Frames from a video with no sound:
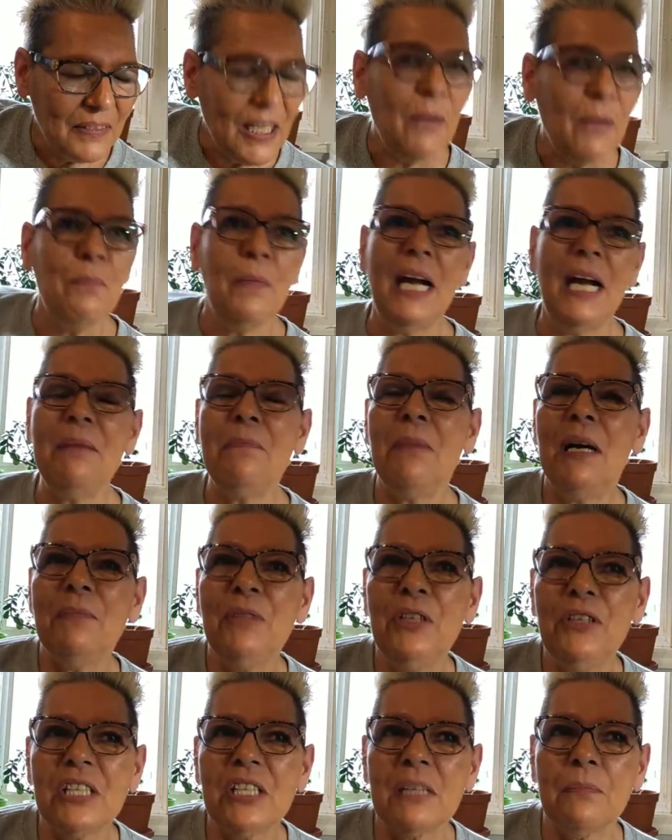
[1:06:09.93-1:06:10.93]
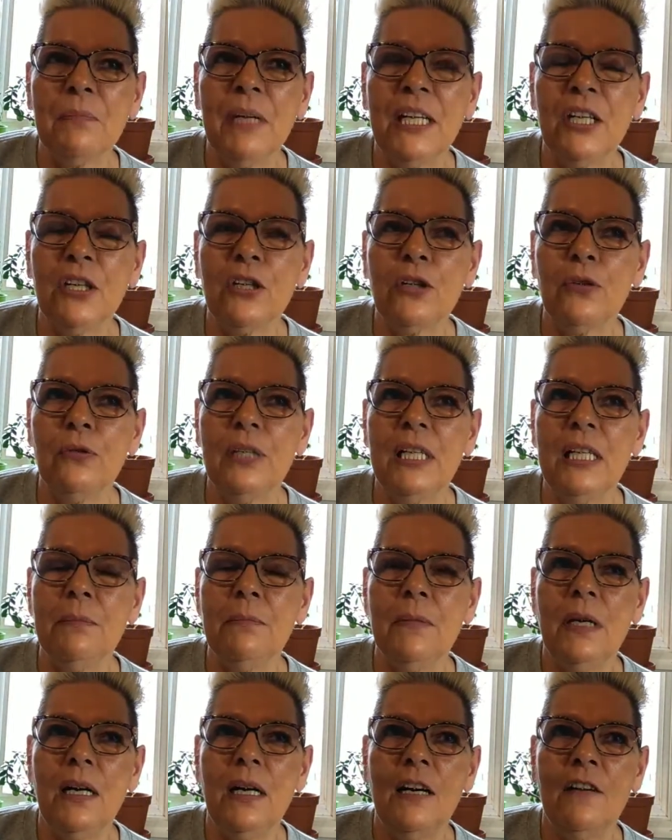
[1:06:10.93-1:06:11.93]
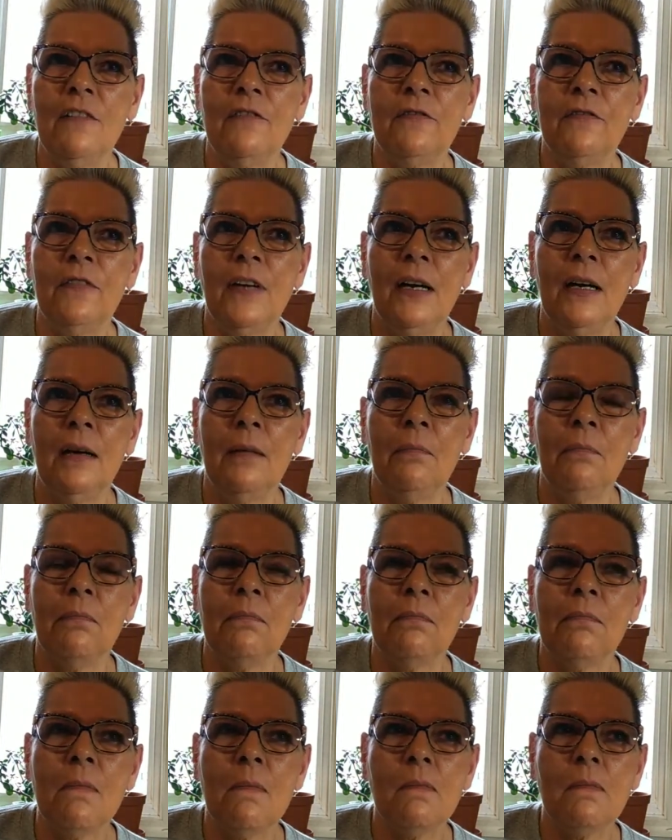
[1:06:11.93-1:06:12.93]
My mom used to make cream of um,